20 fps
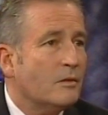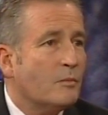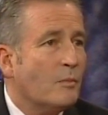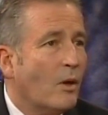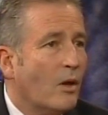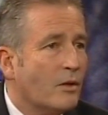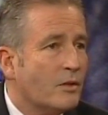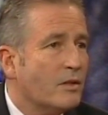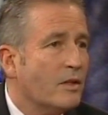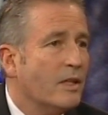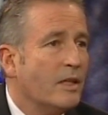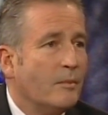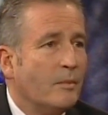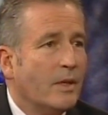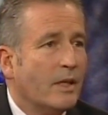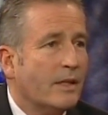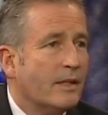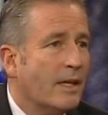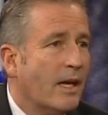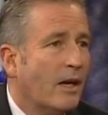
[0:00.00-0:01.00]
small city,
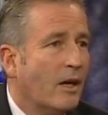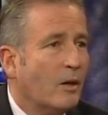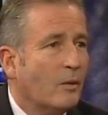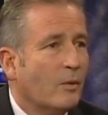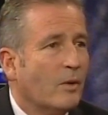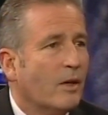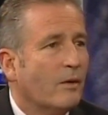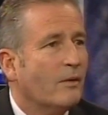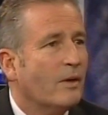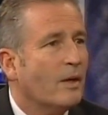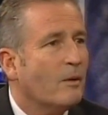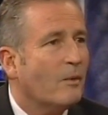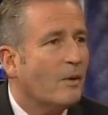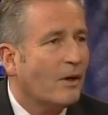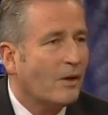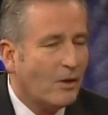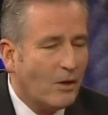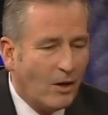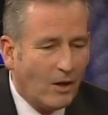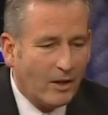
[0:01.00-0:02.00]
big town, or whatever they
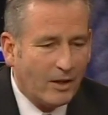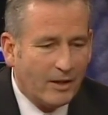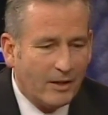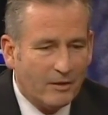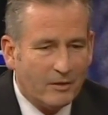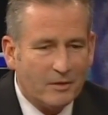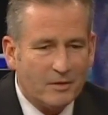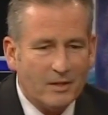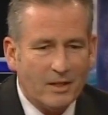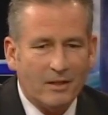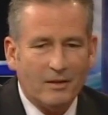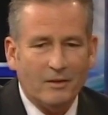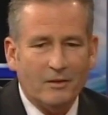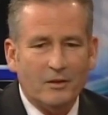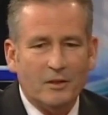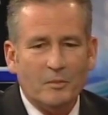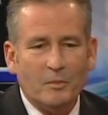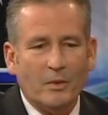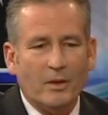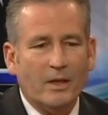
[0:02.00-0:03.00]
want to call it here in St.
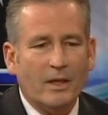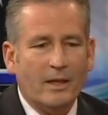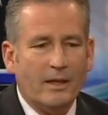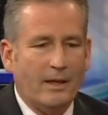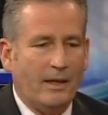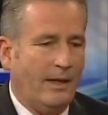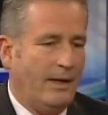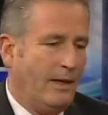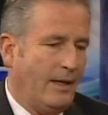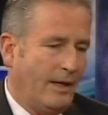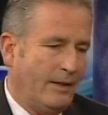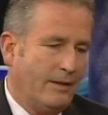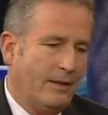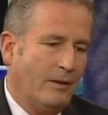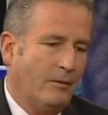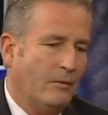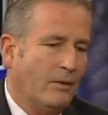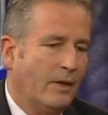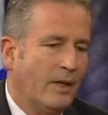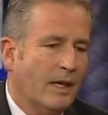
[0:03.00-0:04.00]
Louis, but I
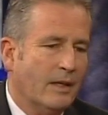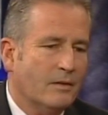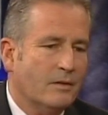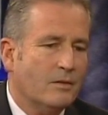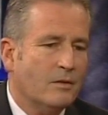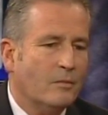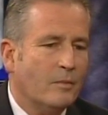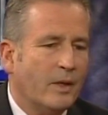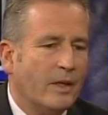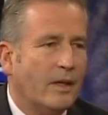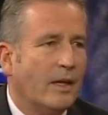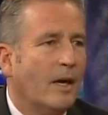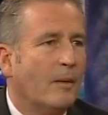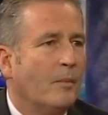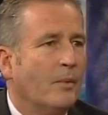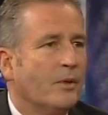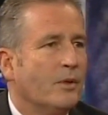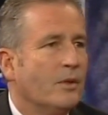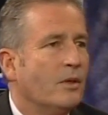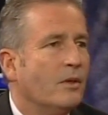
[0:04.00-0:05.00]
think we got so many
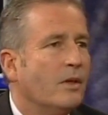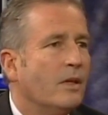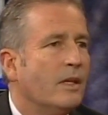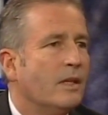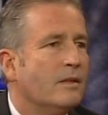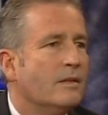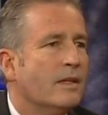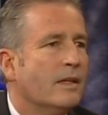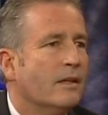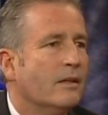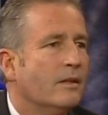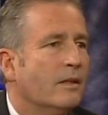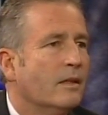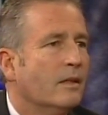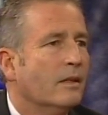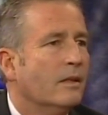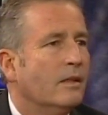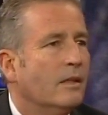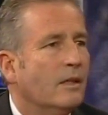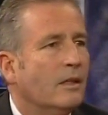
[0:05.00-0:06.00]
opportunities
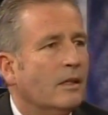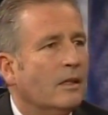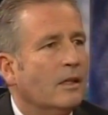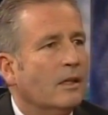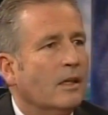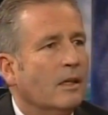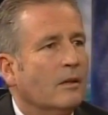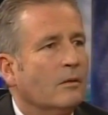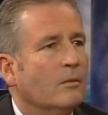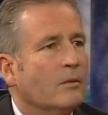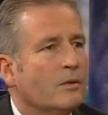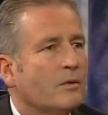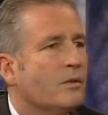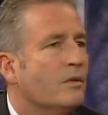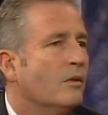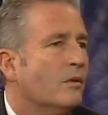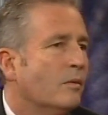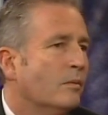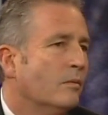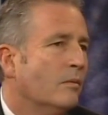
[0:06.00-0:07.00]
that we're
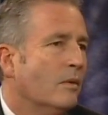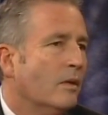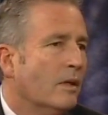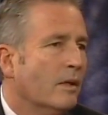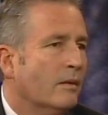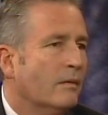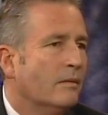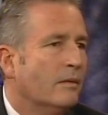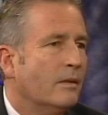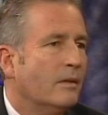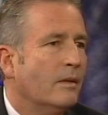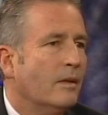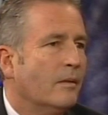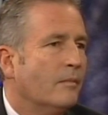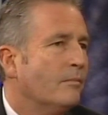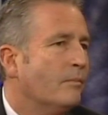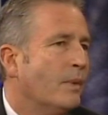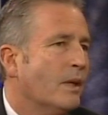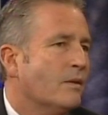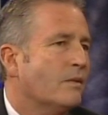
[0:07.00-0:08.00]
still
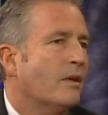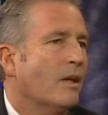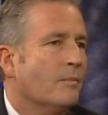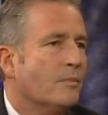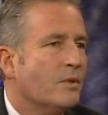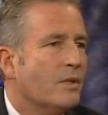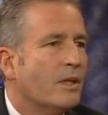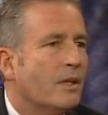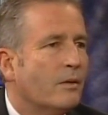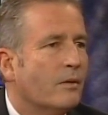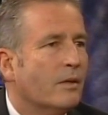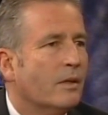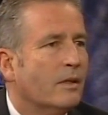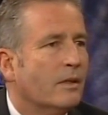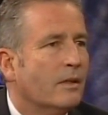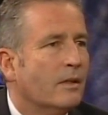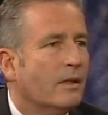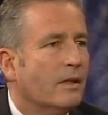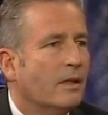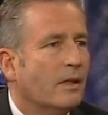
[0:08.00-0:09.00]
best kept secret
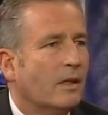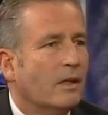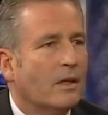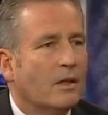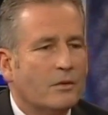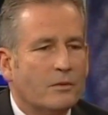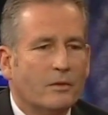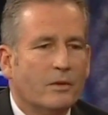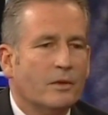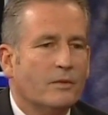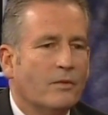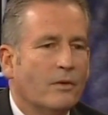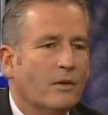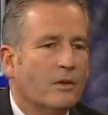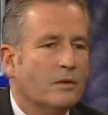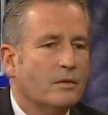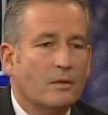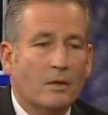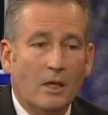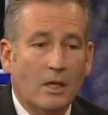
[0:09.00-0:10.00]
in the country as
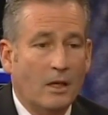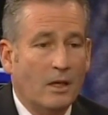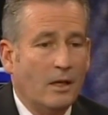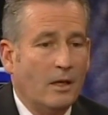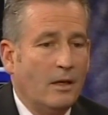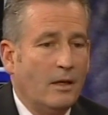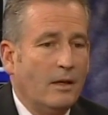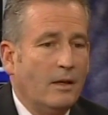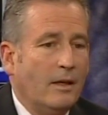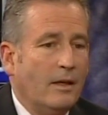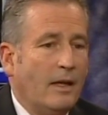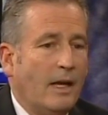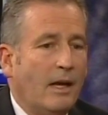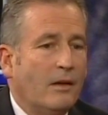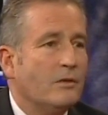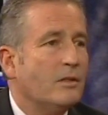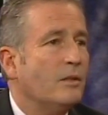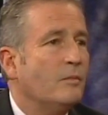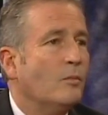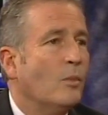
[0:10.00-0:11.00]
far as
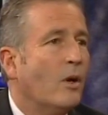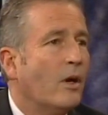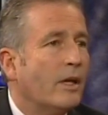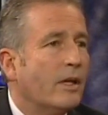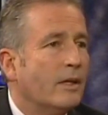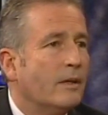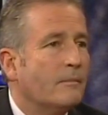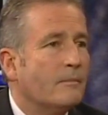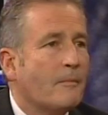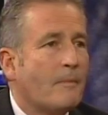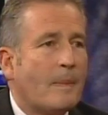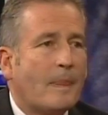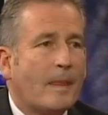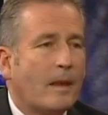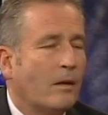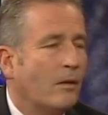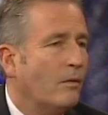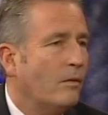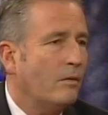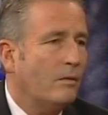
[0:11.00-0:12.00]
housing market.
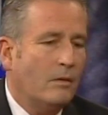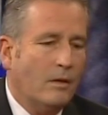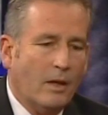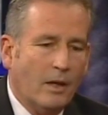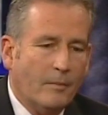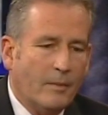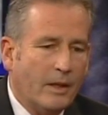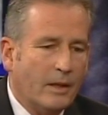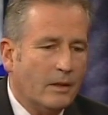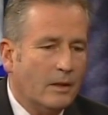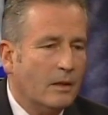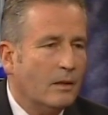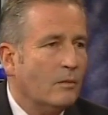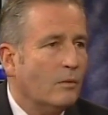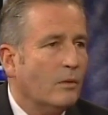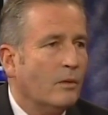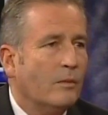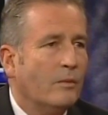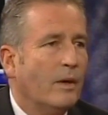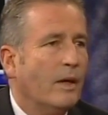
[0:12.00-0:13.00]
I mean,
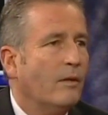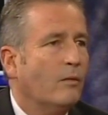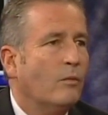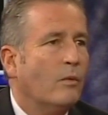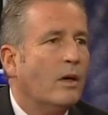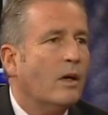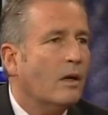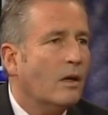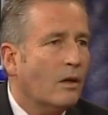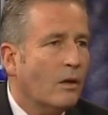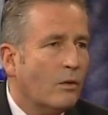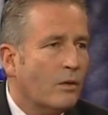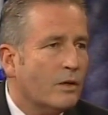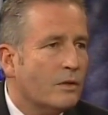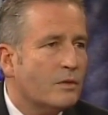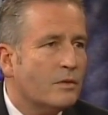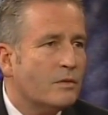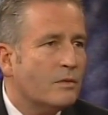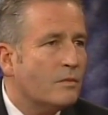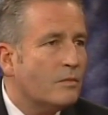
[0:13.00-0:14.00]
we have one of the
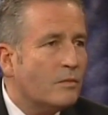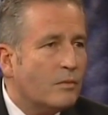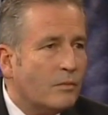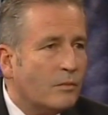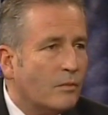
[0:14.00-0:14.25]
lowest